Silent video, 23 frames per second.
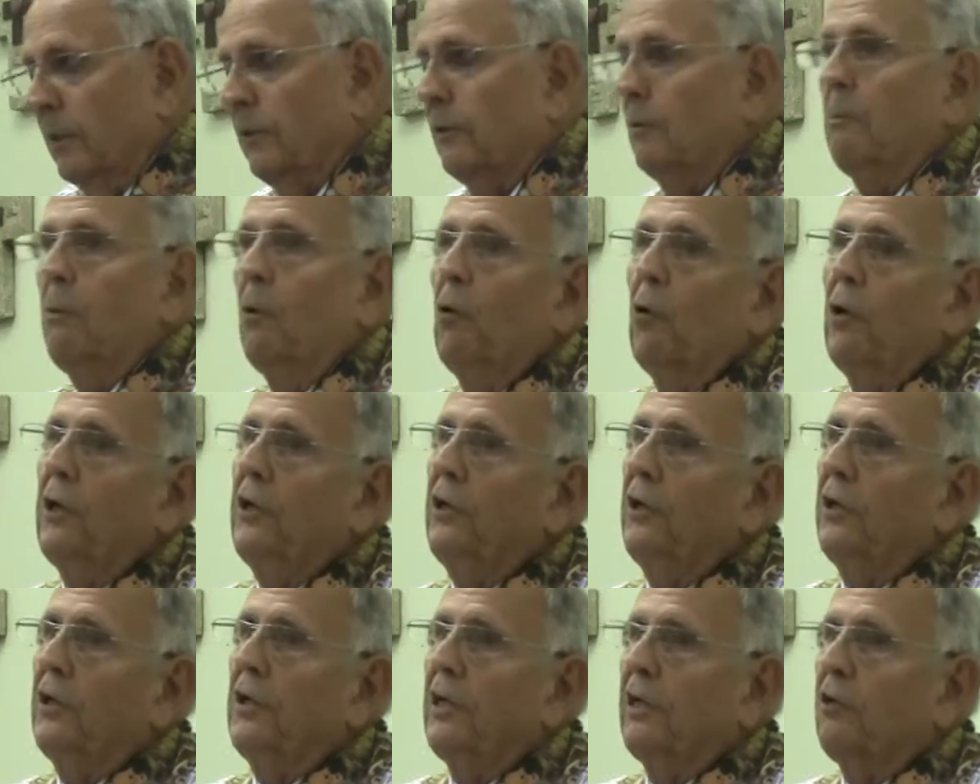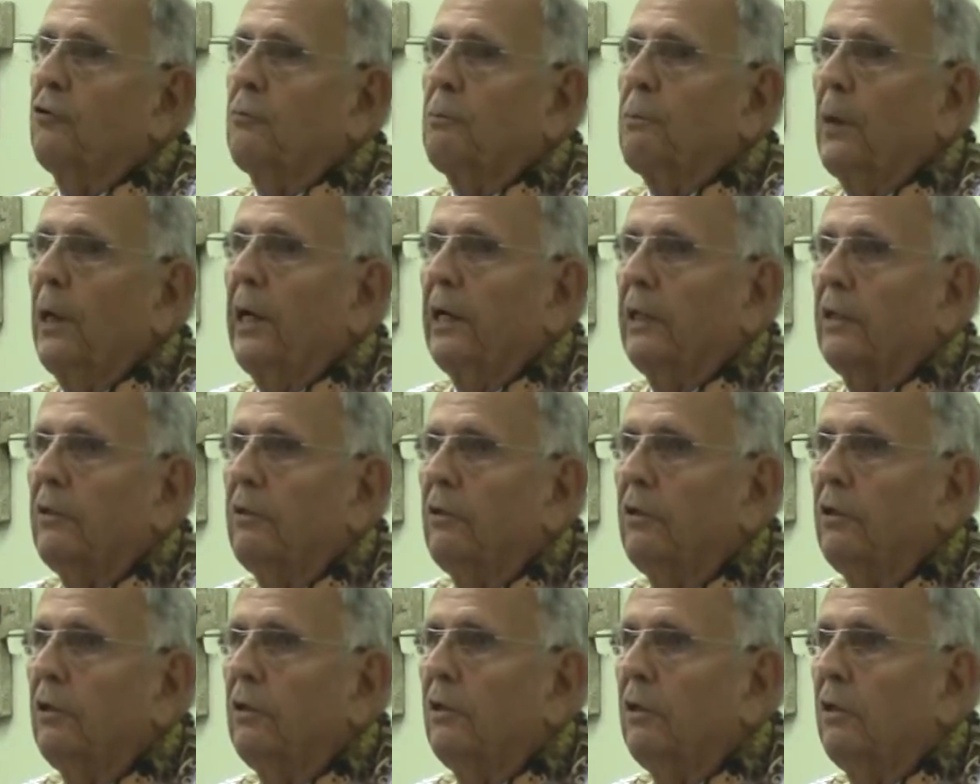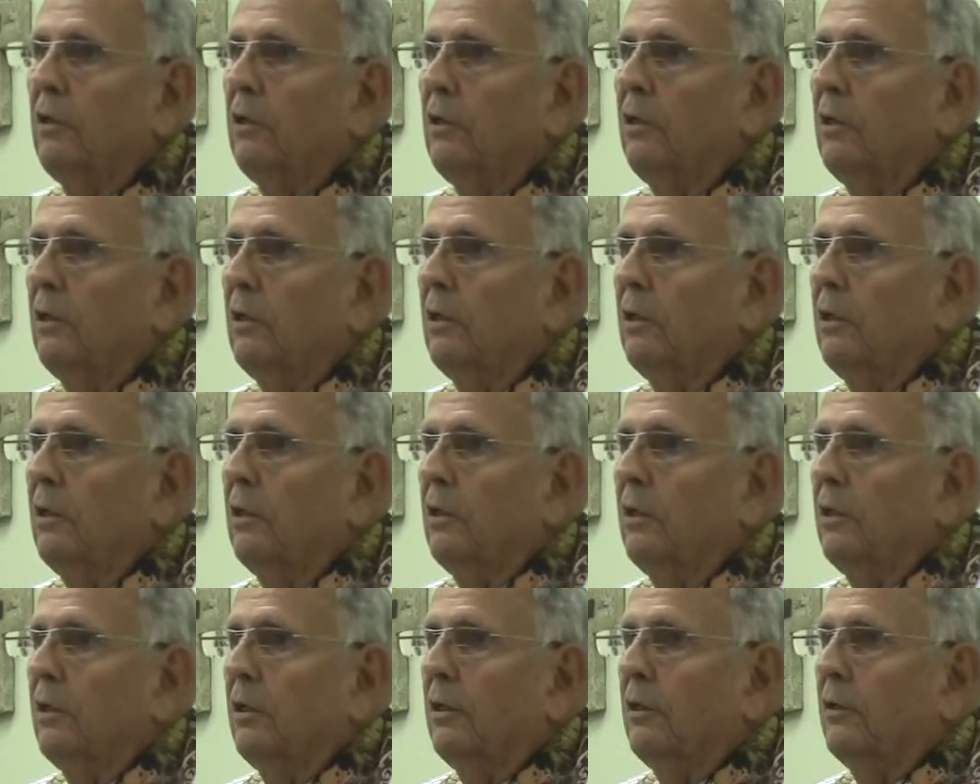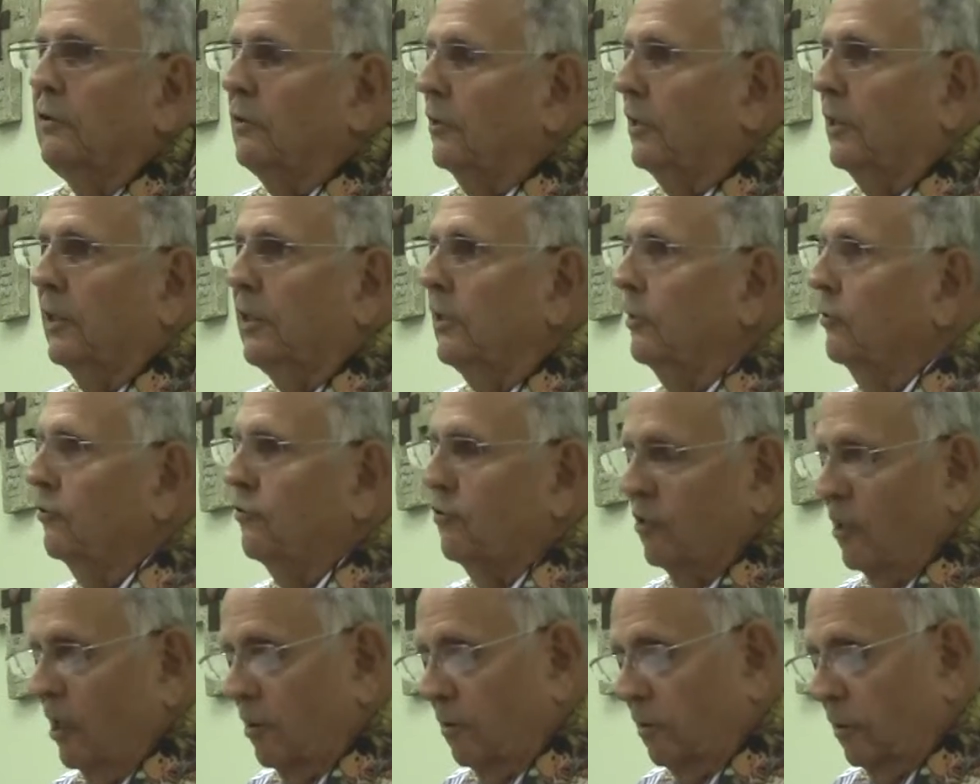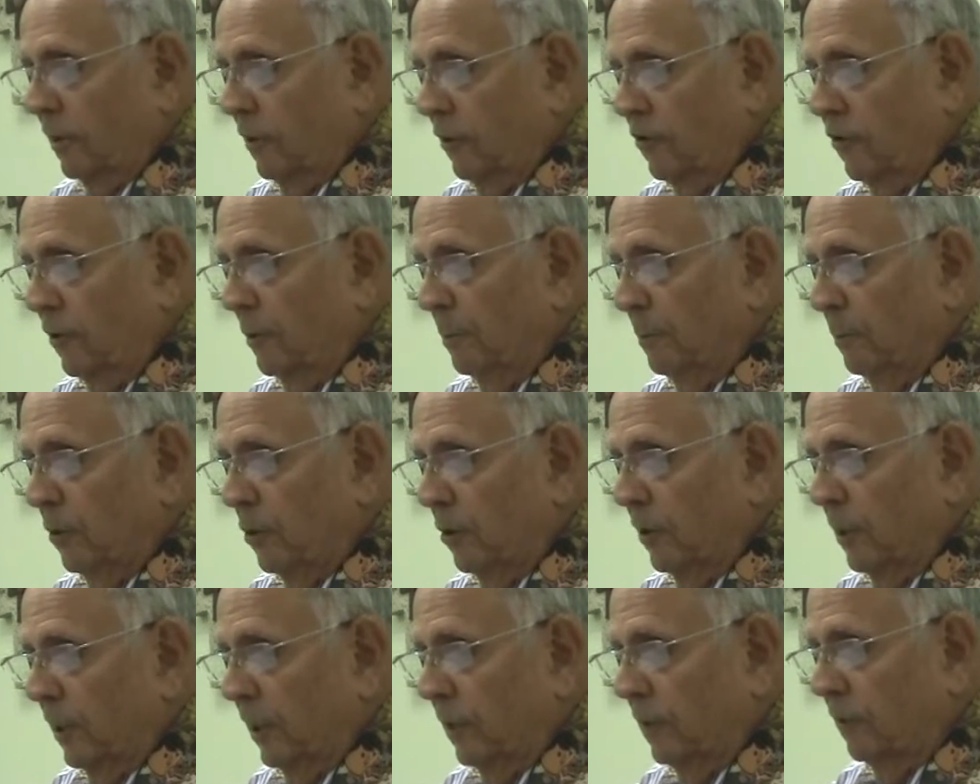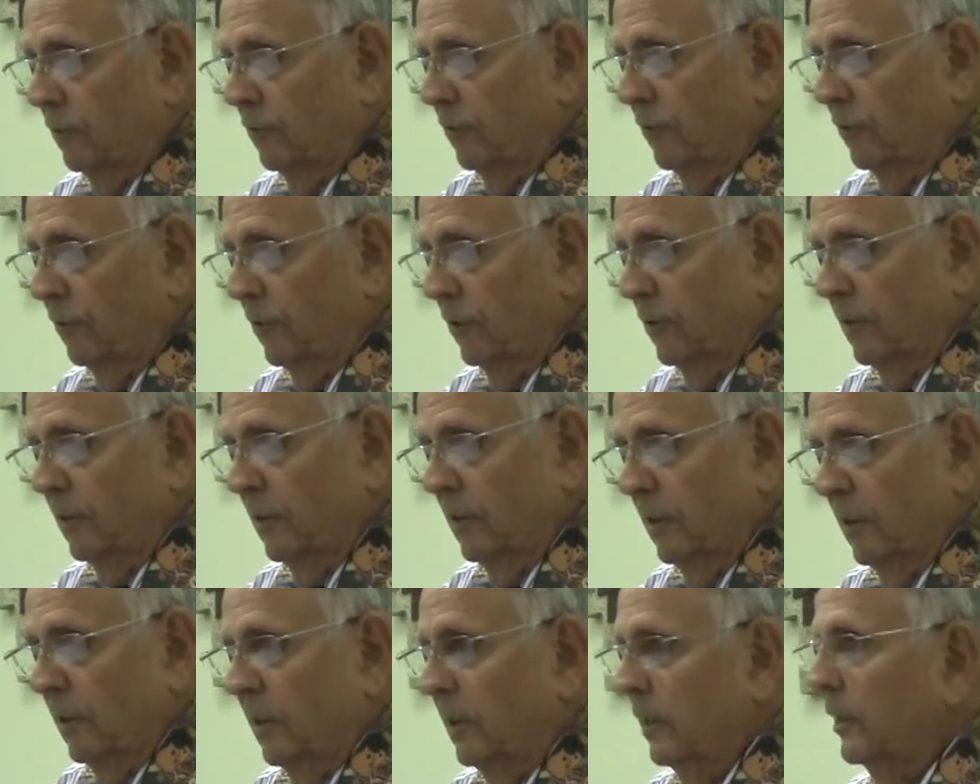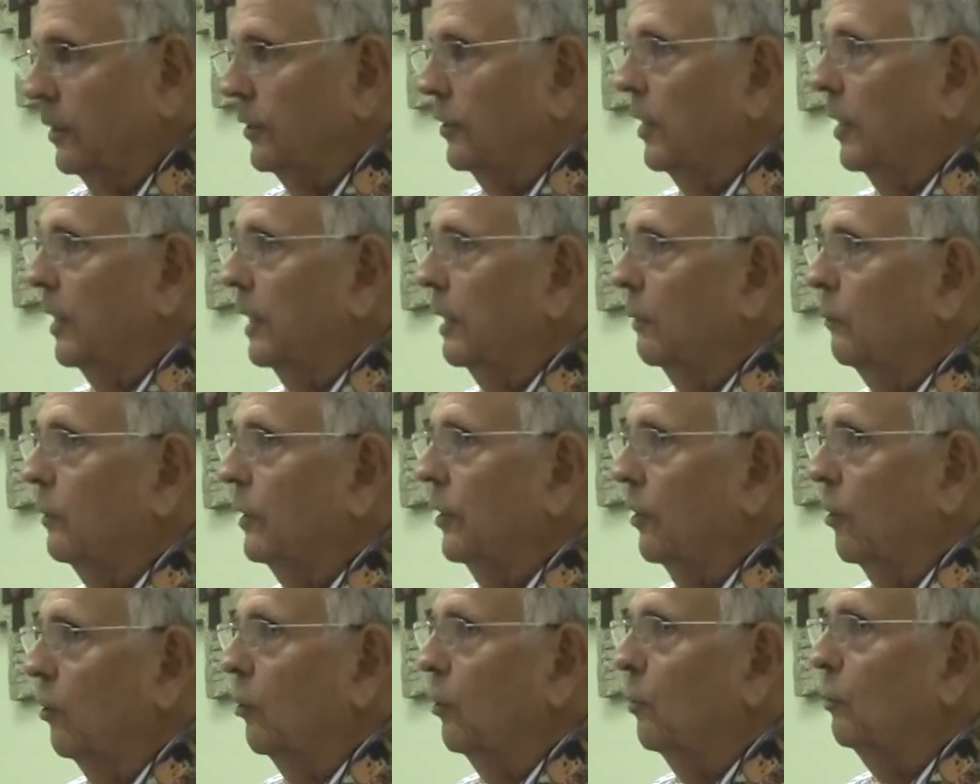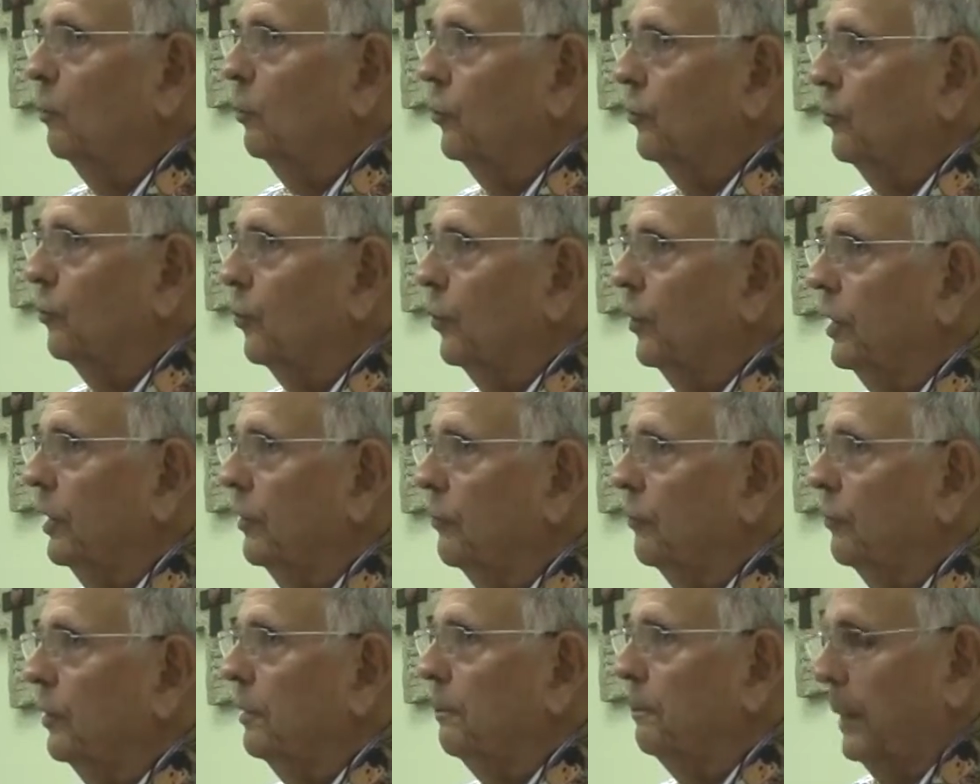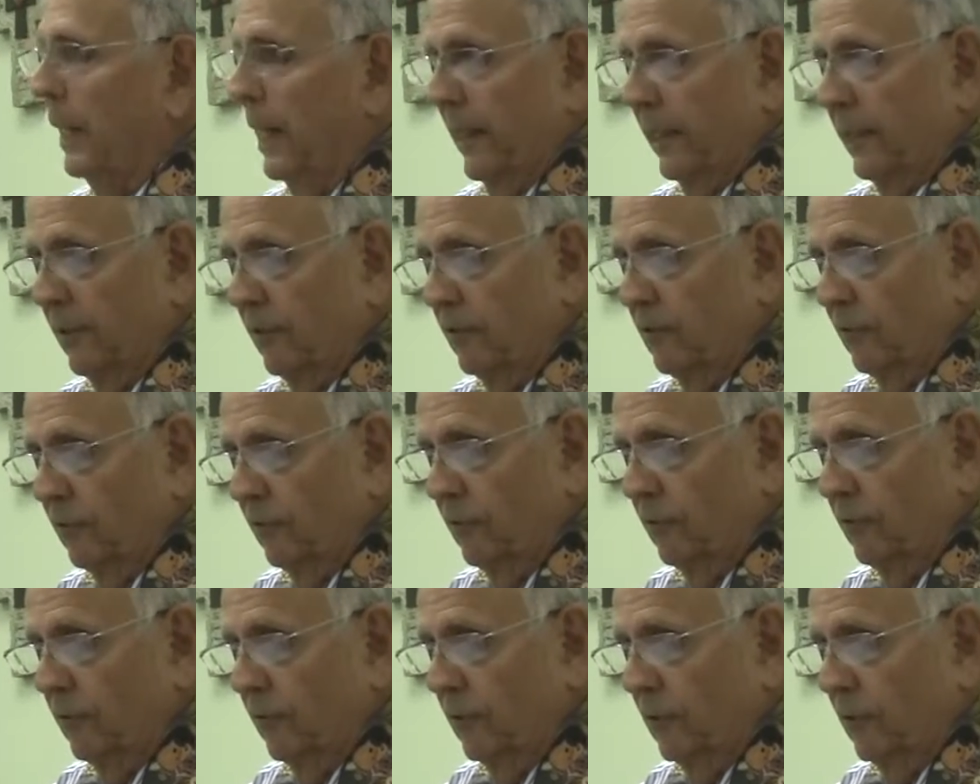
The boy didn't expect to get his chocolate chip cookies, and yet he went home with 23 packages.